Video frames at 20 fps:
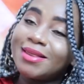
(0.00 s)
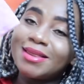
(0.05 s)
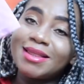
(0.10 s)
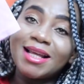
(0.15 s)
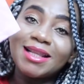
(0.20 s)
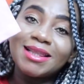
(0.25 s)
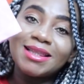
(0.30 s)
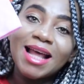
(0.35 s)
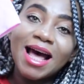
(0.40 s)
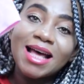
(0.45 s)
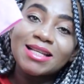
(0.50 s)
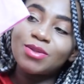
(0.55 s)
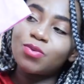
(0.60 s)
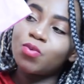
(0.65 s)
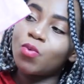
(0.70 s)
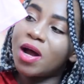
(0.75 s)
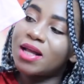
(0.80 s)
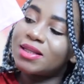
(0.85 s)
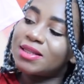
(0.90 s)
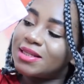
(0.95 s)
The last
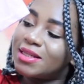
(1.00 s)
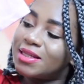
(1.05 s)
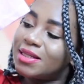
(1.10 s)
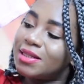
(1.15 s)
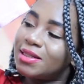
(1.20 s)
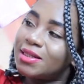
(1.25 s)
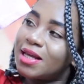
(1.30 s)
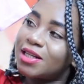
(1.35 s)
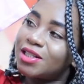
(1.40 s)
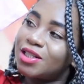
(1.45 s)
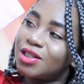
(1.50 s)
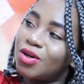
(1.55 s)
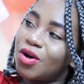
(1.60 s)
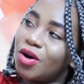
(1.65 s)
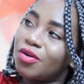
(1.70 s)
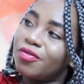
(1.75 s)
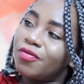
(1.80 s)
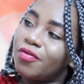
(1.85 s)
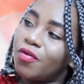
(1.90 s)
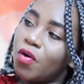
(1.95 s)
onesie that she
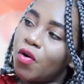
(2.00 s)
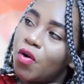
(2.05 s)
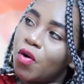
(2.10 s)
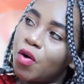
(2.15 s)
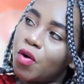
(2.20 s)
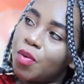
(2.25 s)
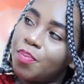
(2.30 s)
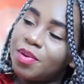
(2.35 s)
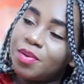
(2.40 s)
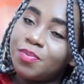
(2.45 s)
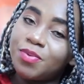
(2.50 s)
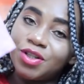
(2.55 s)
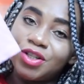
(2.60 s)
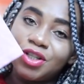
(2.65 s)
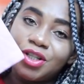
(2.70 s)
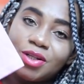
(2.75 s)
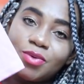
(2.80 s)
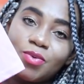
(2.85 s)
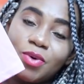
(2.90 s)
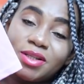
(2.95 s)
got for baby
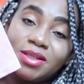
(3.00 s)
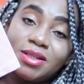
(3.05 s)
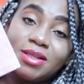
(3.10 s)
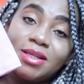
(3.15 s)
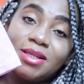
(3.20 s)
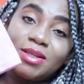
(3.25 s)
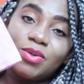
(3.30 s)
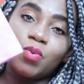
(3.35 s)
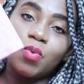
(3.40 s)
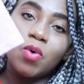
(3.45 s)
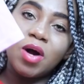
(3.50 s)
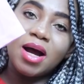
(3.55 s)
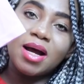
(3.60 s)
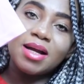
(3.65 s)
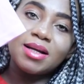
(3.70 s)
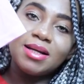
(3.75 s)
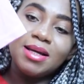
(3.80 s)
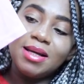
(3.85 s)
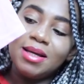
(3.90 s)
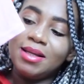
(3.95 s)
G was this
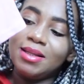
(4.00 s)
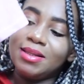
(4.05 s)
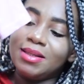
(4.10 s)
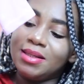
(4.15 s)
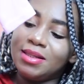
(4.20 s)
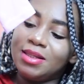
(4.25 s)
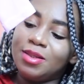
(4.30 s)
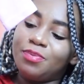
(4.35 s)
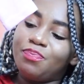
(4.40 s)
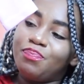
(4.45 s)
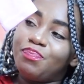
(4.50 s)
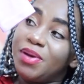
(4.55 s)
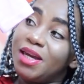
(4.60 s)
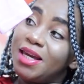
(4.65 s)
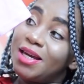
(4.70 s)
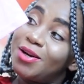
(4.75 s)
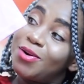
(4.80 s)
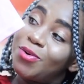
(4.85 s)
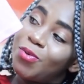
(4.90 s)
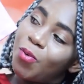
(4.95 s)
one, this
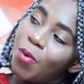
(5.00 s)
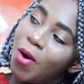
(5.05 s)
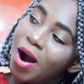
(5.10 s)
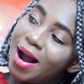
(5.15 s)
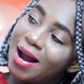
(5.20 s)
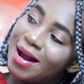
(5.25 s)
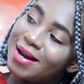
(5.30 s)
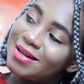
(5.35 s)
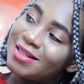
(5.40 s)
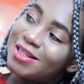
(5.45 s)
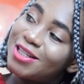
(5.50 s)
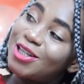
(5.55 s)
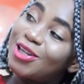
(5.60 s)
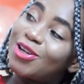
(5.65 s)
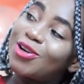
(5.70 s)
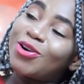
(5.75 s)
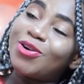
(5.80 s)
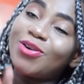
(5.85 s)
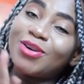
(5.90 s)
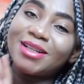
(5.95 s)
pink one. She
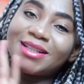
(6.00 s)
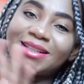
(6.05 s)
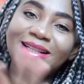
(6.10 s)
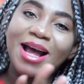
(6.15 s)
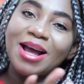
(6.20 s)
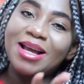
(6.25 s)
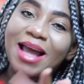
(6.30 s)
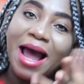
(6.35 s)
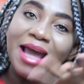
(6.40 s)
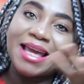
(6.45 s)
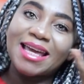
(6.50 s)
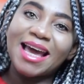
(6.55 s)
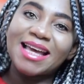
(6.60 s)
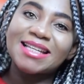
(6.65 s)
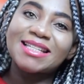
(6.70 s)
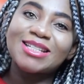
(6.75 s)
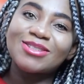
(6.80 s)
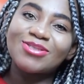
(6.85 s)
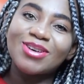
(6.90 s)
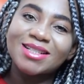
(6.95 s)
couldn't, I
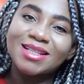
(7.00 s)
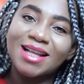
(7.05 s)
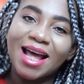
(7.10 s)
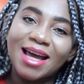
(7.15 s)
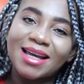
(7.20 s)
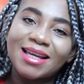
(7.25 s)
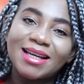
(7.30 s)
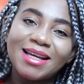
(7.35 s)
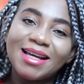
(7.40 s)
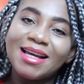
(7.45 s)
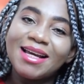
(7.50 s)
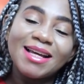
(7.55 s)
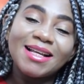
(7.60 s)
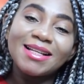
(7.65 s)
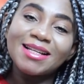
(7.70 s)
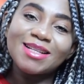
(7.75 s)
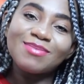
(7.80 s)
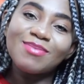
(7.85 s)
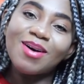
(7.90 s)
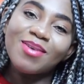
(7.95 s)
guess she was like,
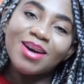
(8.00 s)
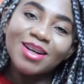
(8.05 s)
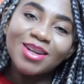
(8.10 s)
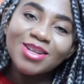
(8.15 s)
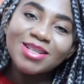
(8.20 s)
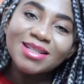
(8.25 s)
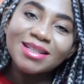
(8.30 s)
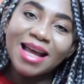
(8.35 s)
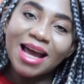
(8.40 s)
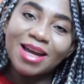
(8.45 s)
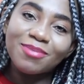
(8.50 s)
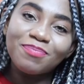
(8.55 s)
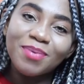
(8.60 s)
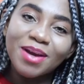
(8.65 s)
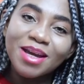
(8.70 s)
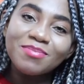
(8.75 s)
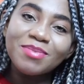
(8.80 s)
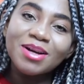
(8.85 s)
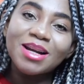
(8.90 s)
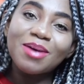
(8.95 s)
this mama doesn't like
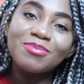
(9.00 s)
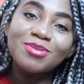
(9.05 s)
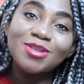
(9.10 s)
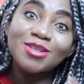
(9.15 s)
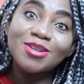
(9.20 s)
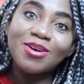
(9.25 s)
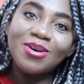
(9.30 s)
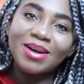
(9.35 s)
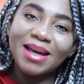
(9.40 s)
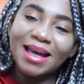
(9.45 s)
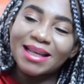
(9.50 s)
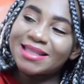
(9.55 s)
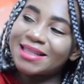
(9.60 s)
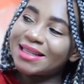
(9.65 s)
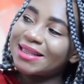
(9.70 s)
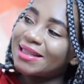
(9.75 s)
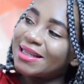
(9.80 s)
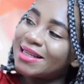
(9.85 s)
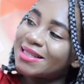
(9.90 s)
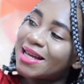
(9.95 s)
pink, but I'm so
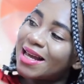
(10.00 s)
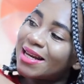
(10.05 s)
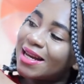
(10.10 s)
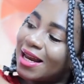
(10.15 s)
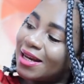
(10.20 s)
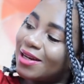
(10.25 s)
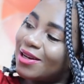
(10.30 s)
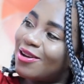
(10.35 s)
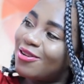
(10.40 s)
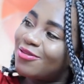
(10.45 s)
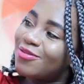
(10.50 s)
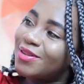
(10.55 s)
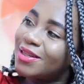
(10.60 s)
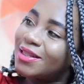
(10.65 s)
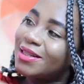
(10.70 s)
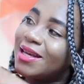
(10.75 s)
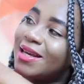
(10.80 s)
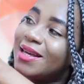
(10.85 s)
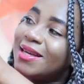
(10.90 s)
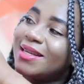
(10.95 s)
getting this and I love it.